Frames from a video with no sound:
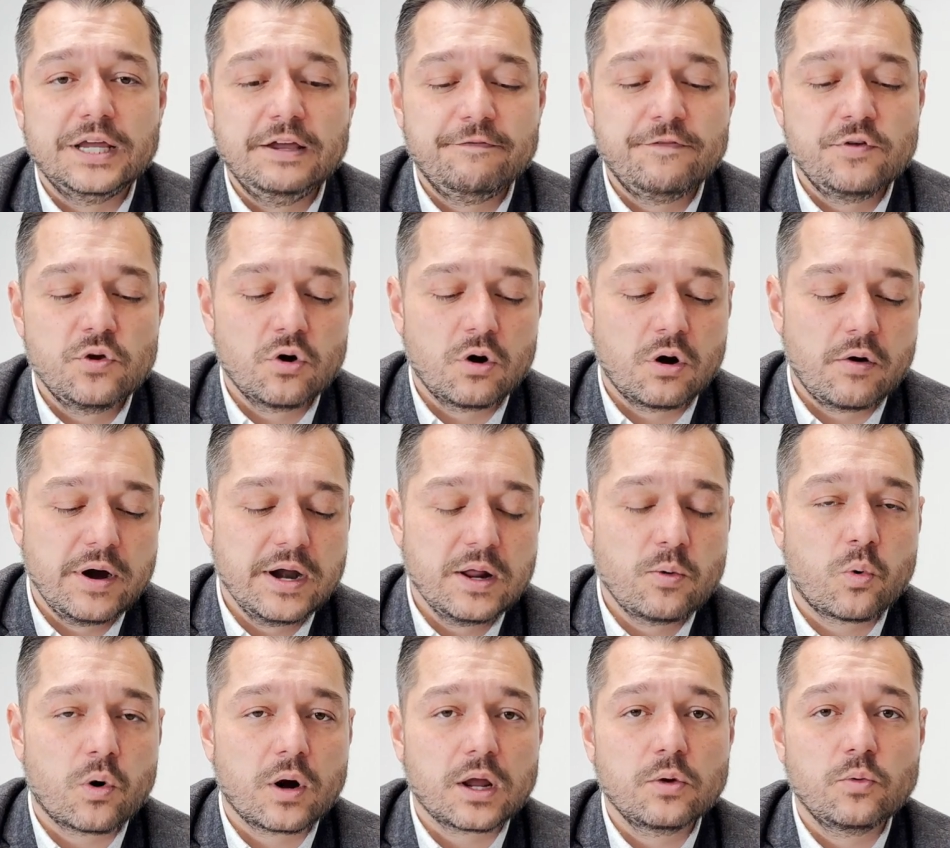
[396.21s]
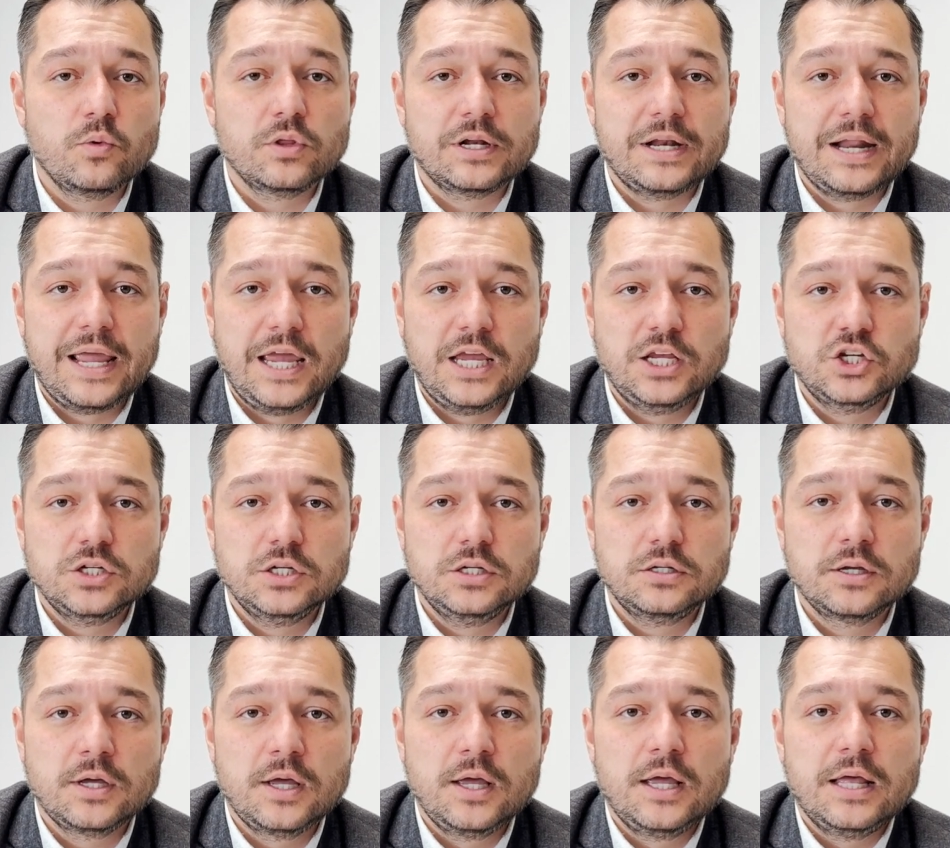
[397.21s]
If you're already working with an agent,
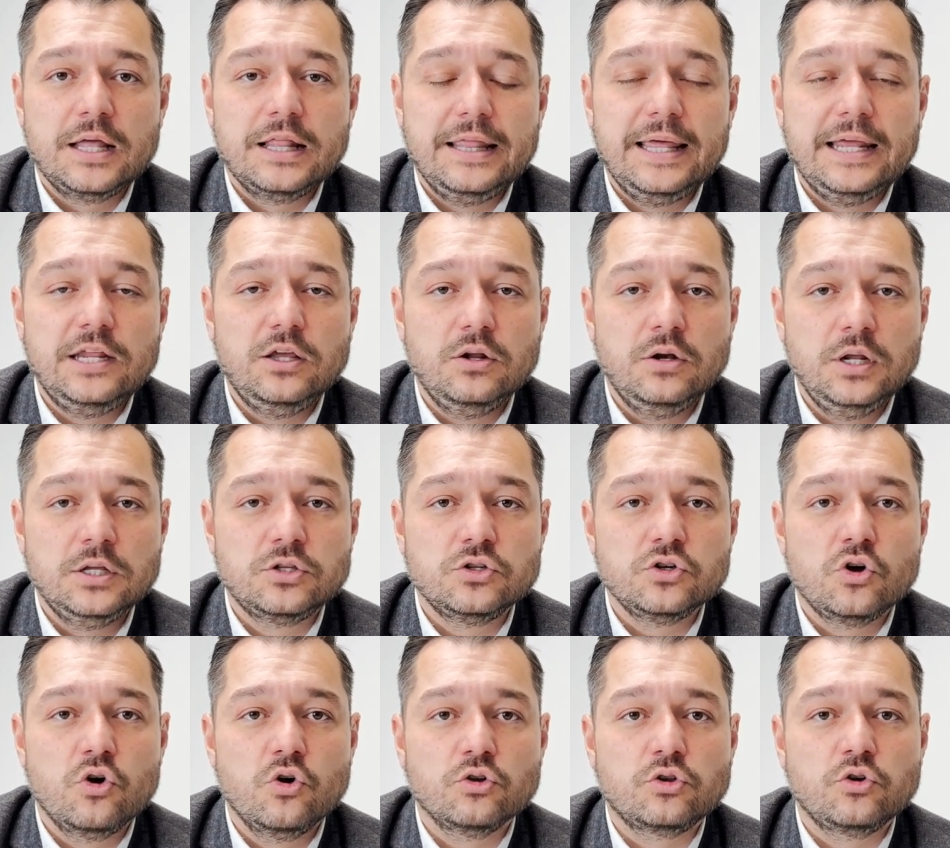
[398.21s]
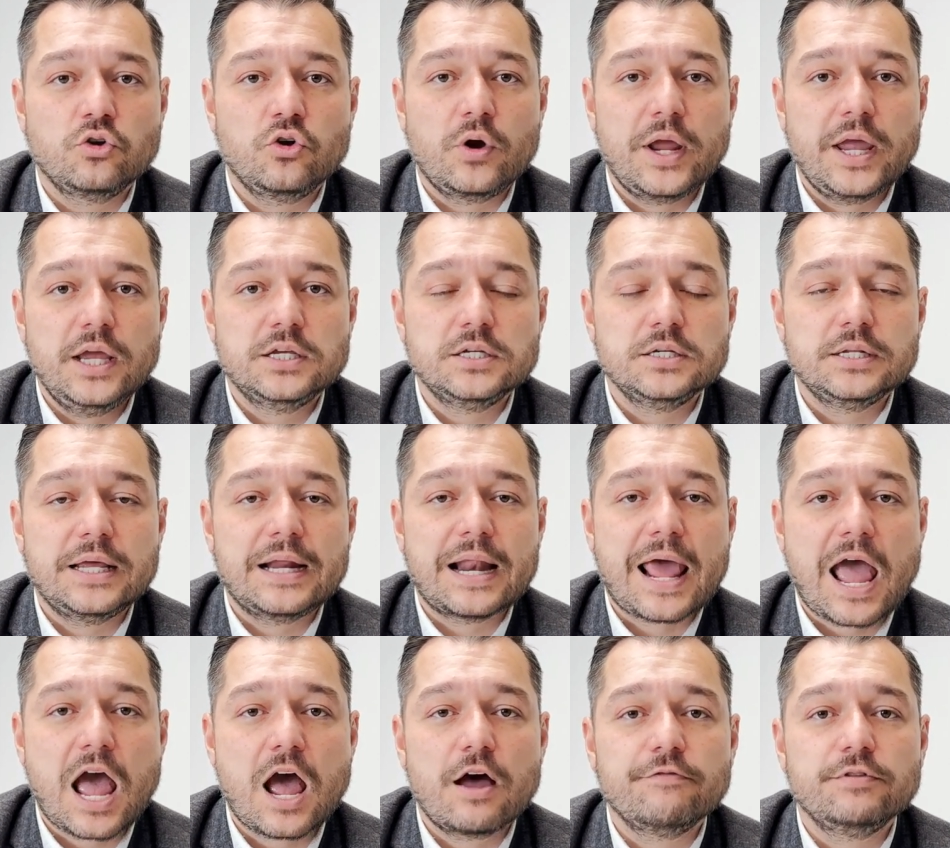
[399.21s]
then you need to go to your agent and
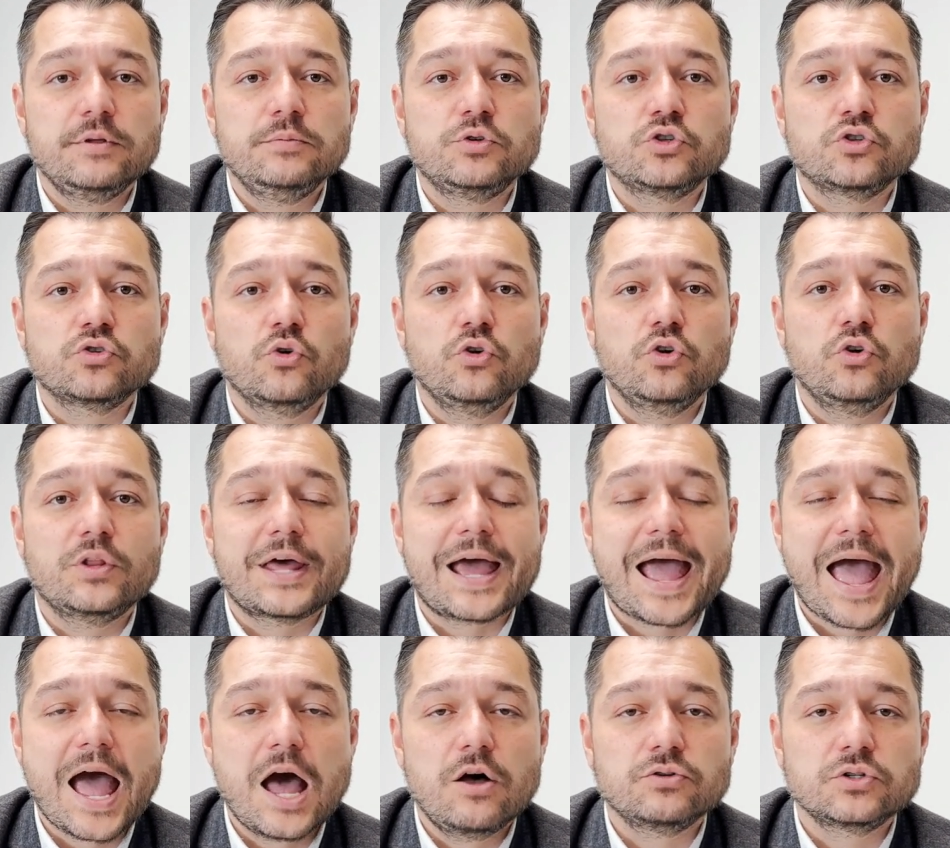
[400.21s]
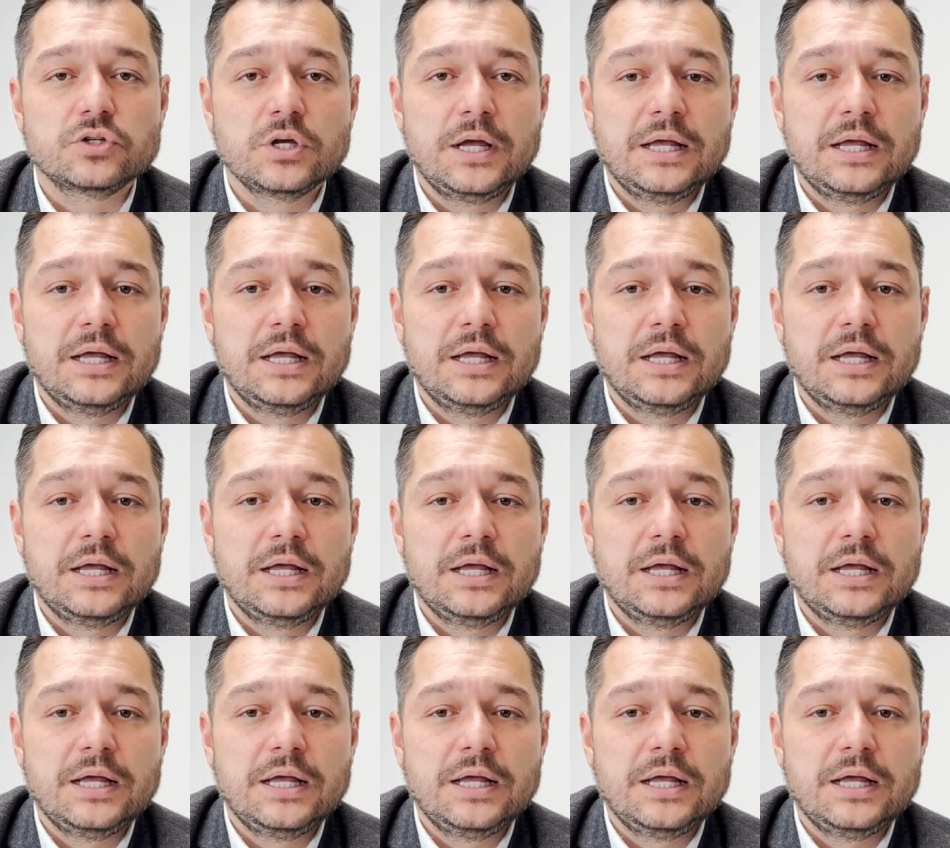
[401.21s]
have them show you the house.